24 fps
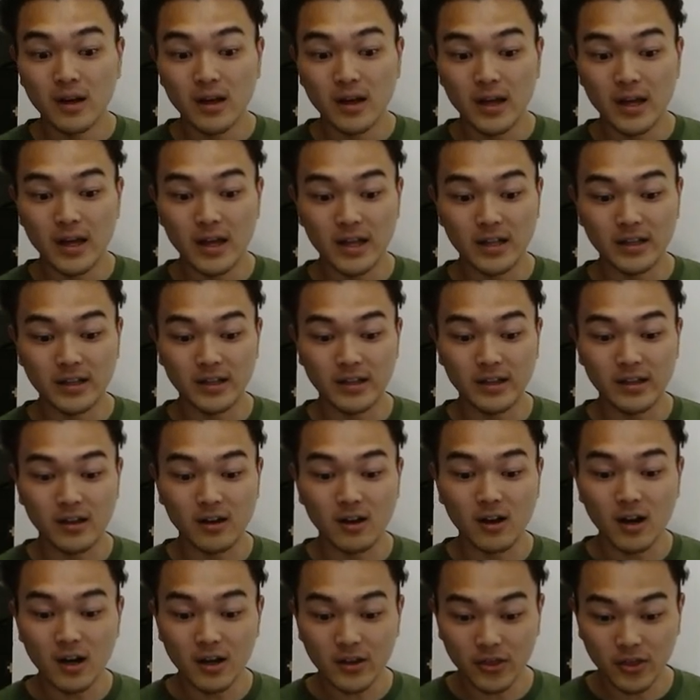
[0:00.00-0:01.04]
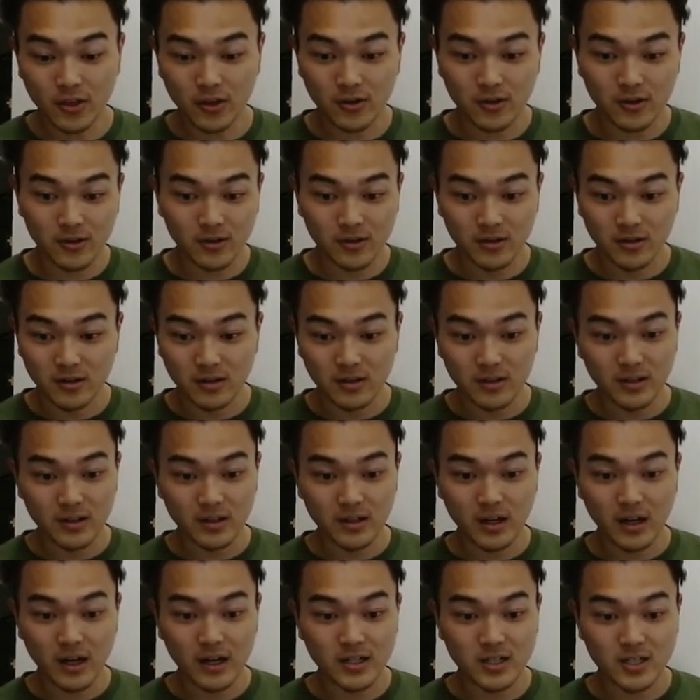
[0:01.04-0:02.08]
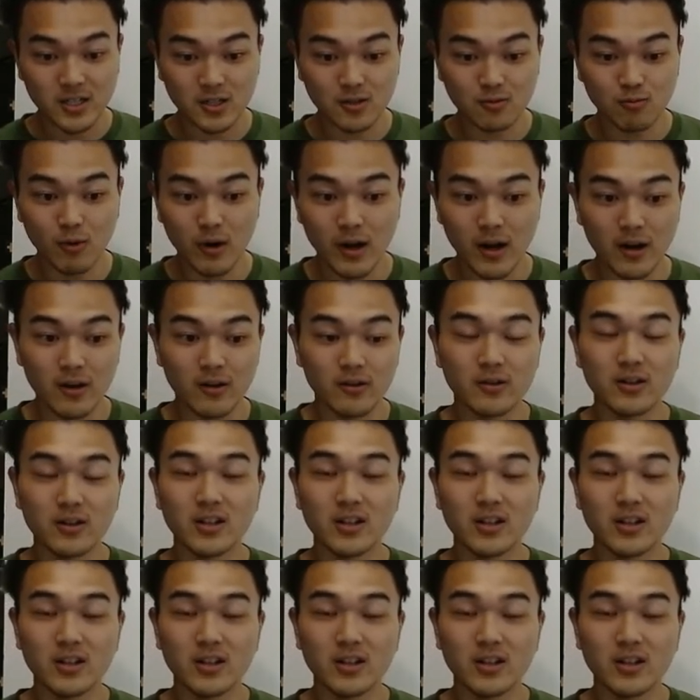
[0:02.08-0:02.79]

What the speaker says: And the author, I swear,